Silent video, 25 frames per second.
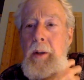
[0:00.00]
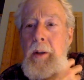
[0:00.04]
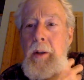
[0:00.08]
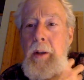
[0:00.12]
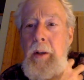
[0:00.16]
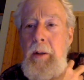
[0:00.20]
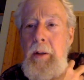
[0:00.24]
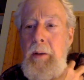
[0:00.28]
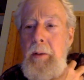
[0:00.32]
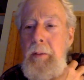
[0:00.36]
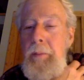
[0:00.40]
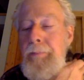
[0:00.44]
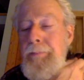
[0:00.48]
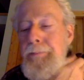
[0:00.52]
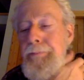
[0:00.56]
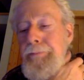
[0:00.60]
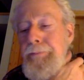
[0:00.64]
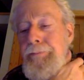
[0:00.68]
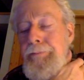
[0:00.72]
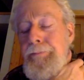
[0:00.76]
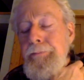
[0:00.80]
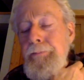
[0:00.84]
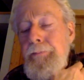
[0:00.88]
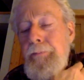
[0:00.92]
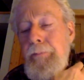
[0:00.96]
um,
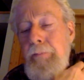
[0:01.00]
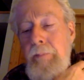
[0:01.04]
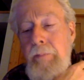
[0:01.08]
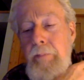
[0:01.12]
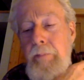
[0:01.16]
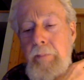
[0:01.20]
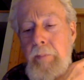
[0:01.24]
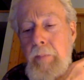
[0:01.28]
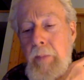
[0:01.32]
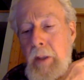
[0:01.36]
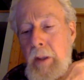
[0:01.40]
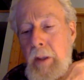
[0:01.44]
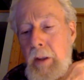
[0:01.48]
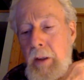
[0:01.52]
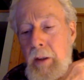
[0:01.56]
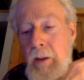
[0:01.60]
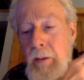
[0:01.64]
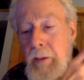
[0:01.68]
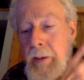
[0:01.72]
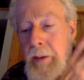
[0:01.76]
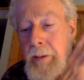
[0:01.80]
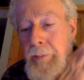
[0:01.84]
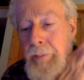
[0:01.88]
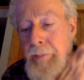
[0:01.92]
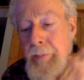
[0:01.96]

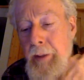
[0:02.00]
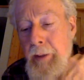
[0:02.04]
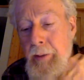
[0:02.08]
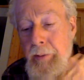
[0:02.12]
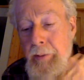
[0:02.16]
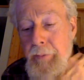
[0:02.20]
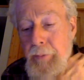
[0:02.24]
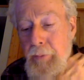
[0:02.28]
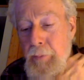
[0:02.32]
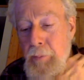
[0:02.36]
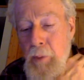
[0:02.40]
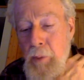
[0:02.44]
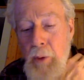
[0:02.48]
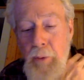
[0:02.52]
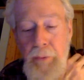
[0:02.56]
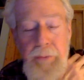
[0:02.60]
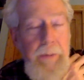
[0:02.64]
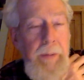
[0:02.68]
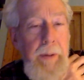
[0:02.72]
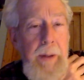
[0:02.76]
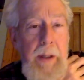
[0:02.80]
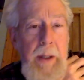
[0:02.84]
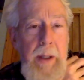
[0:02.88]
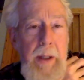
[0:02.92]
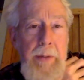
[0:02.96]
and over most
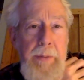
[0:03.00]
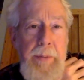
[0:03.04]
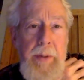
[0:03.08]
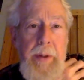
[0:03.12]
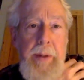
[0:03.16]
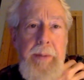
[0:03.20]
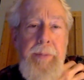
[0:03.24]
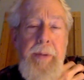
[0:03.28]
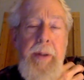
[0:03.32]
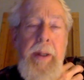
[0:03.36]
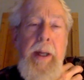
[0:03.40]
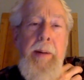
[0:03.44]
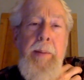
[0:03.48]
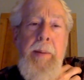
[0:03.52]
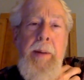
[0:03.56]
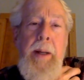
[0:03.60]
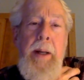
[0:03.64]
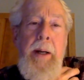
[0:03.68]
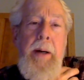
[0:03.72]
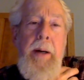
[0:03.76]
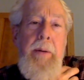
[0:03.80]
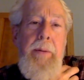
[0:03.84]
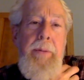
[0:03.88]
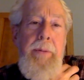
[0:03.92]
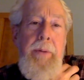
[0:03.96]
of the country for that
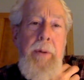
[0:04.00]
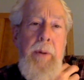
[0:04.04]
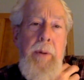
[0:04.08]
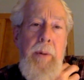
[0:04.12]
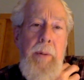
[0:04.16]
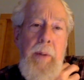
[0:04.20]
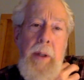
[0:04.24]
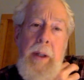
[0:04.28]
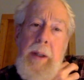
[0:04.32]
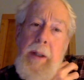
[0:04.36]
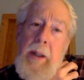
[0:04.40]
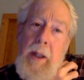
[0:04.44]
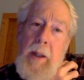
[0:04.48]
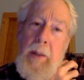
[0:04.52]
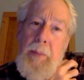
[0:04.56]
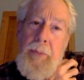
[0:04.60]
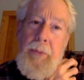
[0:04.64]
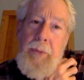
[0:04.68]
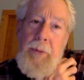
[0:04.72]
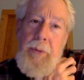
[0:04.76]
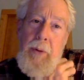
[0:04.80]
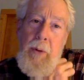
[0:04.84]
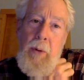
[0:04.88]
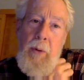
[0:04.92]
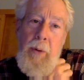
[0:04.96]
matter. So it really
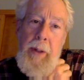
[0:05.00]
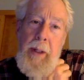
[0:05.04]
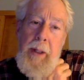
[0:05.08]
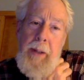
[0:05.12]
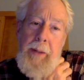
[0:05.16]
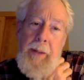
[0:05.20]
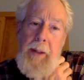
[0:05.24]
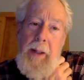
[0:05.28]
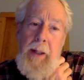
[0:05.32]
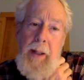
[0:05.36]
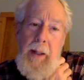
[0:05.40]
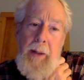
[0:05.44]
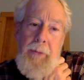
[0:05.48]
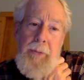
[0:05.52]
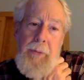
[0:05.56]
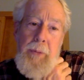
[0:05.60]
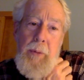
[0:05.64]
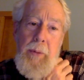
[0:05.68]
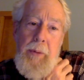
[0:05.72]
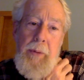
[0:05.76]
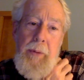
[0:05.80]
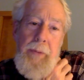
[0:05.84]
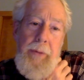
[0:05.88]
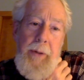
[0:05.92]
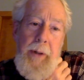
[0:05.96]
helps to orient the house
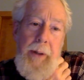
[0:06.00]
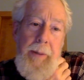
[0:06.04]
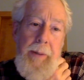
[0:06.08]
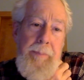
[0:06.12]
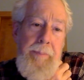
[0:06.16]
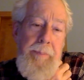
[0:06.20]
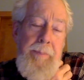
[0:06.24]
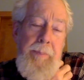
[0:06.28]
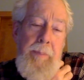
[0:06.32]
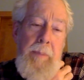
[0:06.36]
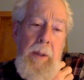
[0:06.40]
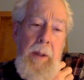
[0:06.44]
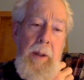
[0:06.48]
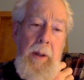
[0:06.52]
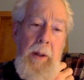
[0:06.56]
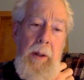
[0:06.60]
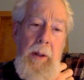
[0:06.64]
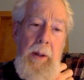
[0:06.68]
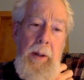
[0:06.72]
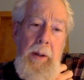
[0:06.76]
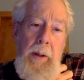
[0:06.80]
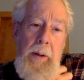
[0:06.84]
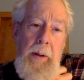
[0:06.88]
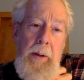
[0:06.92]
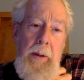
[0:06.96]
toward the sun.
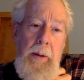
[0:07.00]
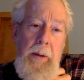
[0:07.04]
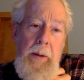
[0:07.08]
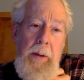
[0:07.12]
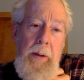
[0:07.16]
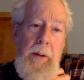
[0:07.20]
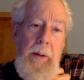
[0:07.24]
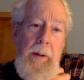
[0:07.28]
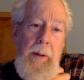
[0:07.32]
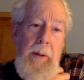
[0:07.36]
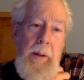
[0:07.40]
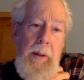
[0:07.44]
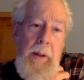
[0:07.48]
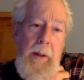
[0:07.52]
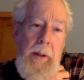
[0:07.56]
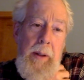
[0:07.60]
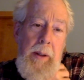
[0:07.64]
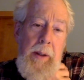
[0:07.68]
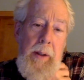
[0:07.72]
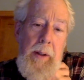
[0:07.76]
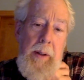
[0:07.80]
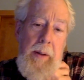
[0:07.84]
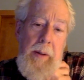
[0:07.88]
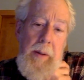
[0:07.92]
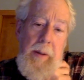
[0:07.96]

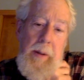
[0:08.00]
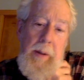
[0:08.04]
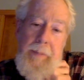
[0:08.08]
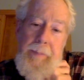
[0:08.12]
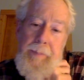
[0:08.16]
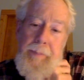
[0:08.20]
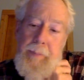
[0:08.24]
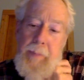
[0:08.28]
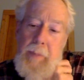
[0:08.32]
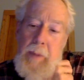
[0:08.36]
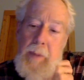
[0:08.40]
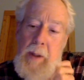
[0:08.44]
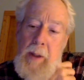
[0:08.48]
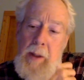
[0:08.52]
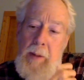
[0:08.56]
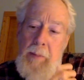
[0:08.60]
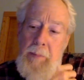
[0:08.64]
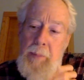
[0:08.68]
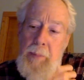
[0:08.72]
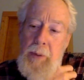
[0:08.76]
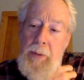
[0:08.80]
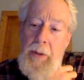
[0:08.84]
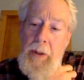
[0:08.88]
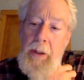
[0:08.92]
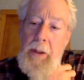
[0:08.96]
And
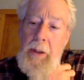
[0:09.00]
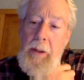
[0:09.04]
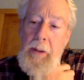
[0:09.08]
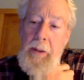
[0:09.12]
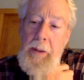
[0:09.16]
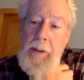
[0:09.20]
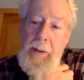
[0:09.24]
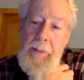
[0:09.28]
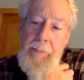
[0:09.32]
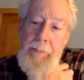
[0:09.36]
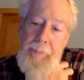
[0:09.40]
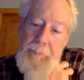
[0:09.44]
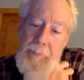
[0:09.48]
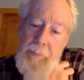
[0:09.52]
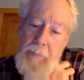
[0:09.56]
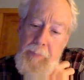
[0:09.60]
particularly